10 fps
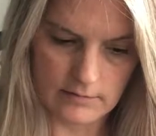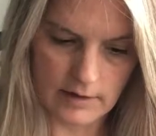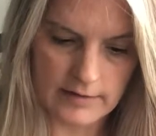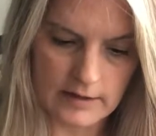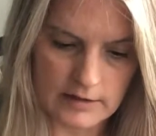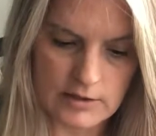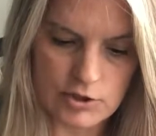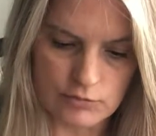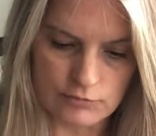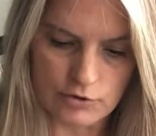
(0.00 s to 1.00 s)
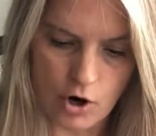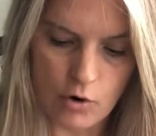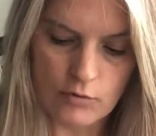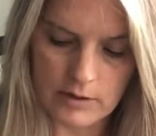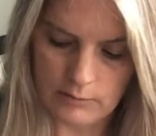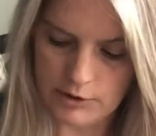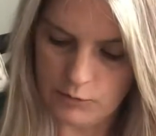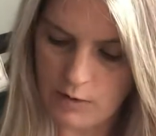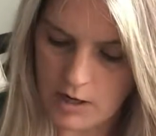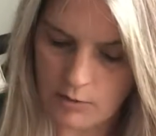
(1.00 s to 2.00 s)
I think that you know that when
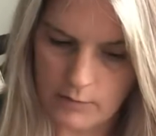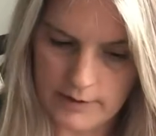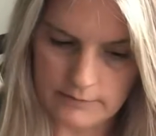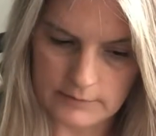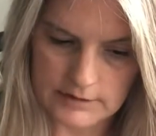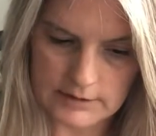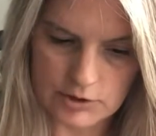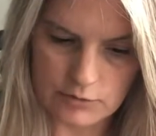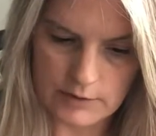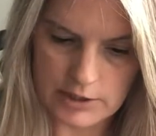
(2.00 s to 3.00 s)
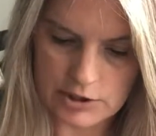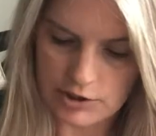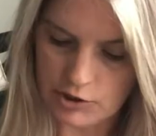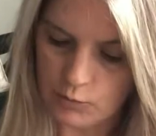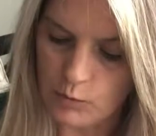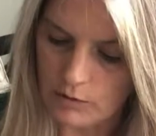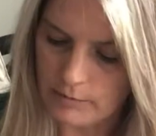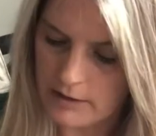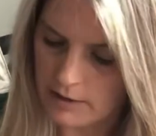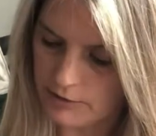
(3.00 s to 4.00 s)
you walk away from the situation, you will
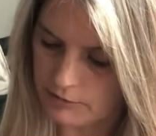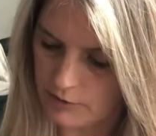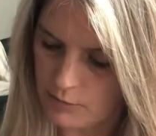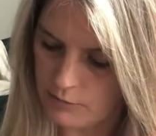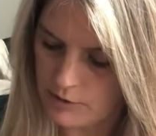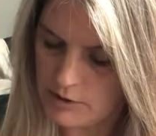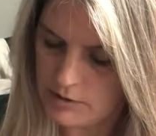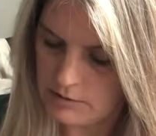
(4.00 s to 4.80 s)
be on your own.